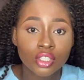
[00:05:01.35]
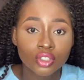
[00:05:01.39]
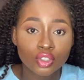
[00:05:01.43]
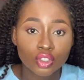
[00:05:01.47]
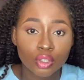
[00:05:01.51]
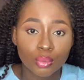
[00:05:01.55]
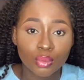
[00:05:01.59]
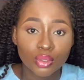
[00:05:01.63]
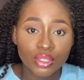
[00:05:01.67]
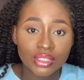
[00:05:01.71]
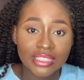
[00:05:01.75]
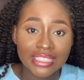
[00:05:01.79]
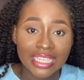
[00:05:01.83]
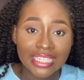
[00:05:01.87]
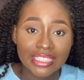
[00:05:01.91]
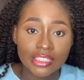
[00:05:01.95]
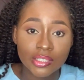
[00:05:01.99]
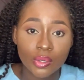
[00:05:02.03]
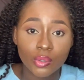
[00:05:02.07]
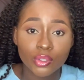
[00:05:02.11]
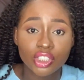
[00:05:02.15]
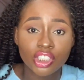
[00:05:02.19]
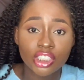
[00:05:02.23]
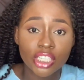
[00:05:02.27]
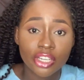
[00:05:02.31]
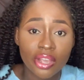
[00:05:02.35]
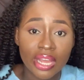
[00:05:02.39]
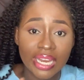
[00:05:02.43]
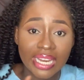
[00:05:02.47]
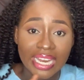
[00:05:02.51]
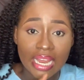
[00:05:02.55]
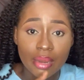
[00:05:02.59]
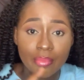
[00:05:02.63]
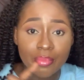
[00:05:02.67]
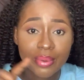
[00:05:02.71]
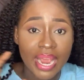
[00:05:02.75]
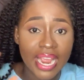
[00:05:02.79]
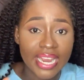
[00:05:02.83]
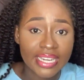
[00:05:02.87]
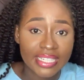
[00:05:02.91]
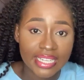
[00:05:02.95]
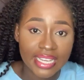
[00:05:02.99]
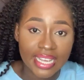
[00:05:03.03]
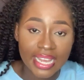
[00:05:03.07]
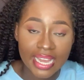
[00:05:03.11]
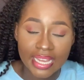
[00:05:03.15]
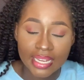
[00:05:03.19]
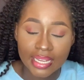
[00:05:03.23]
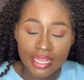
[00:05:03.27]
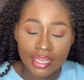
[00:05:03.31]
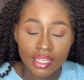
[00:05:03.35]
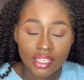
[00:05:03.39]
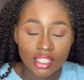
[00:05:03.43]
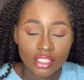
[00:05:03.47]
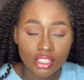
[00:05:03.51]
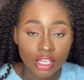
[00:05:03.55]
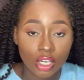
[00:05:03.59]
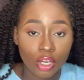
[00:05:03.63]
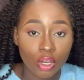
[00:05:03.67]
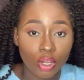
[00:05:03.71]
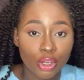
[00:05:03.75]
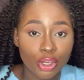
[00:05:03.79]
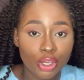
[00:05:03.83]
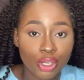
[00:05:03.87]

So most times they want to check the library ID card, and then there's a long